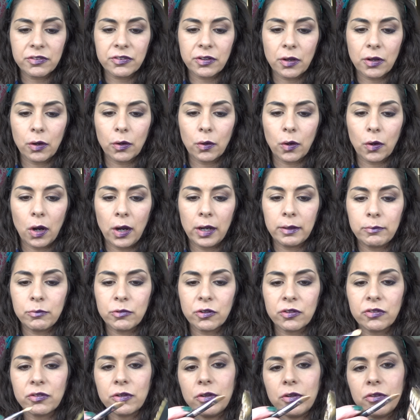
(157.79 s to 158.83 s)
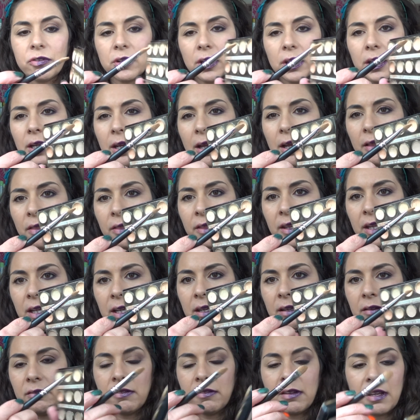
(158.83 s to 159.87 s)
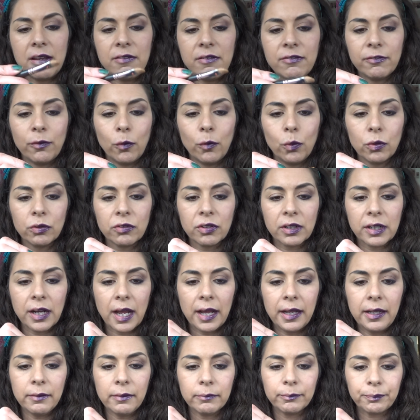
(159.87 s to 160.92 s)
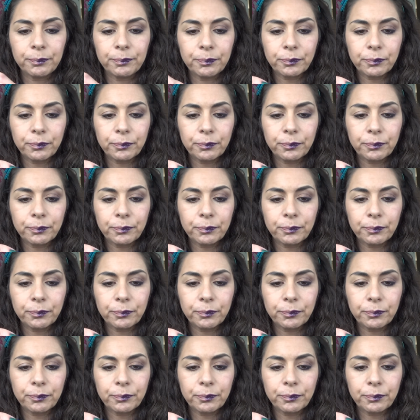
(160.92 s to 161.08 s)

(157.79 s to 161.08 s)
So I'm just using the D4 today